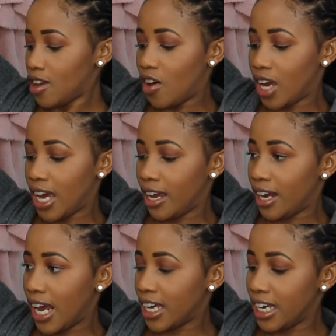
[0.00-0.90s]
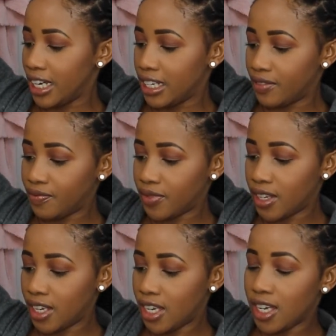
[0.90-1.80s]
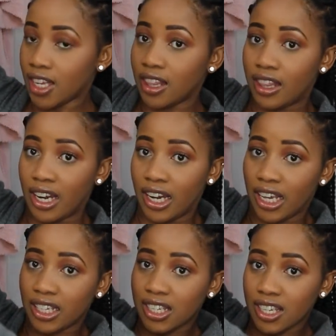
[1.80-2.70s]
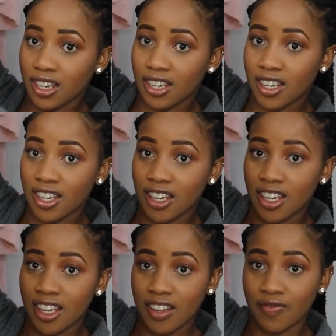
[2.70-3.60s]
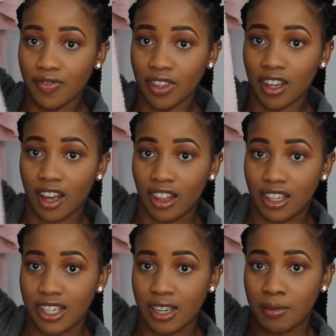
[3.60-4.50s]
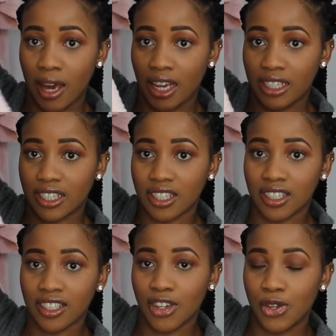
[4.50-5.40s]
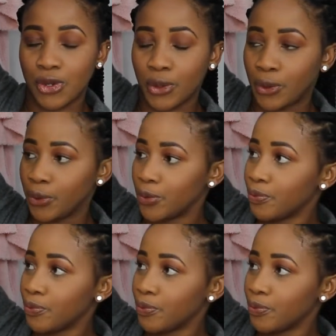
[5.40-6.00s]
Okay, luckily, the legs are the same height. So,